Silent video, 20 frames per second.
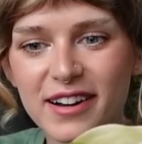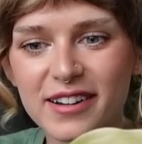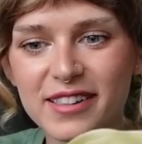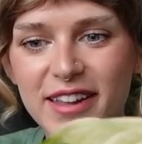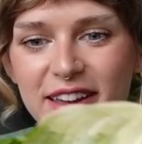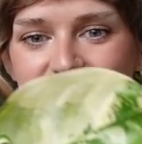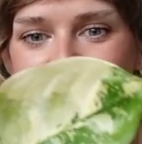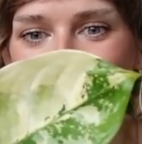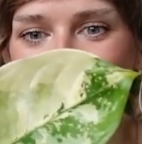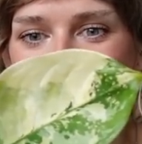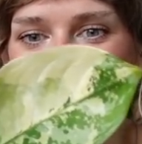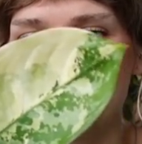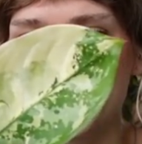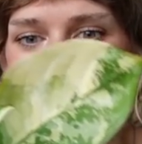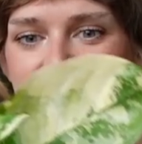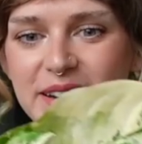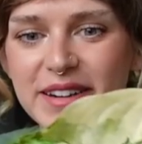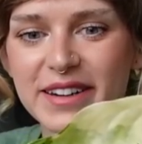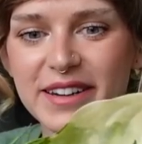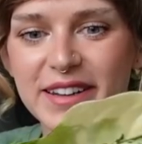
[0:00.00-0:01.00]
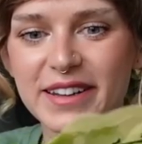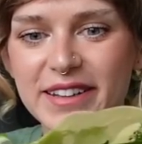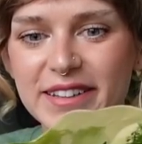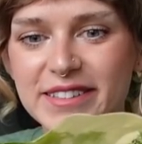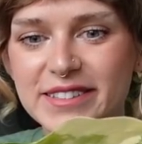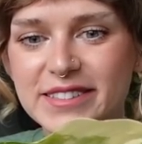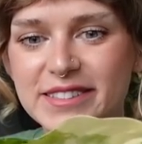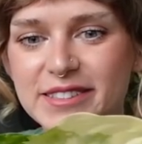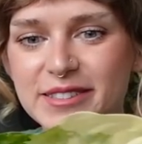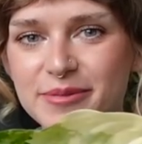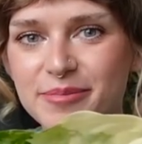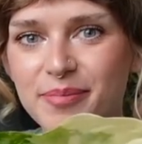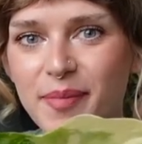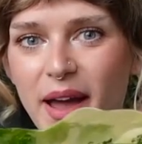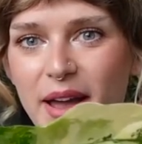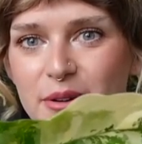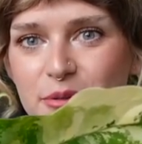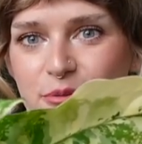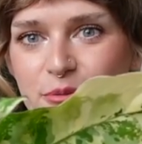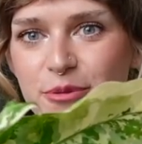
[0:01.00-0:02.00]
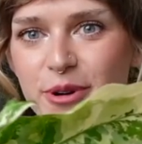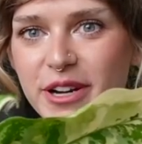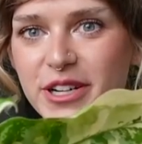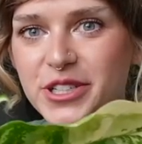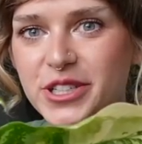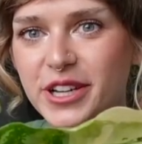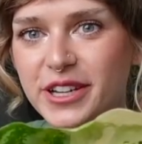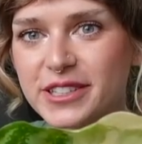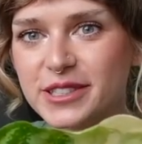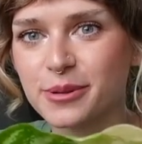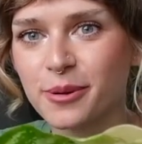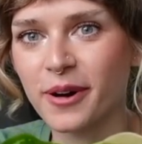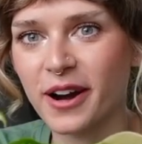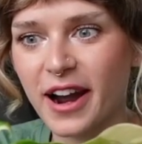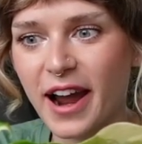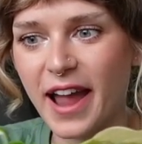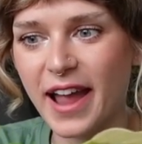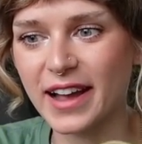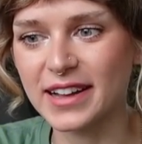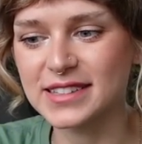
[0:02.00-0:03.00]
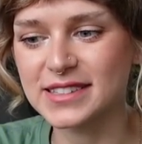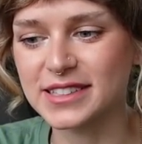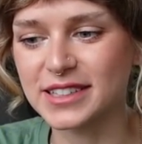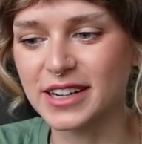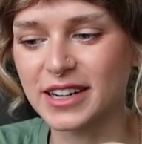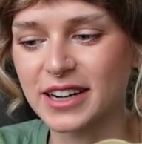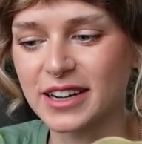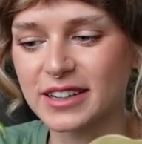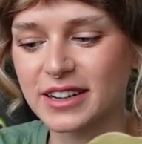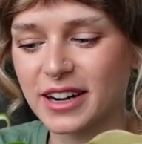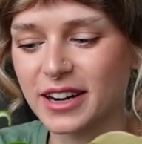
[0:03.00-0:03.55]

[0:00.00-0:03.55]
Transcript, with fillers: Like, oh my goodness, my wishes were answered.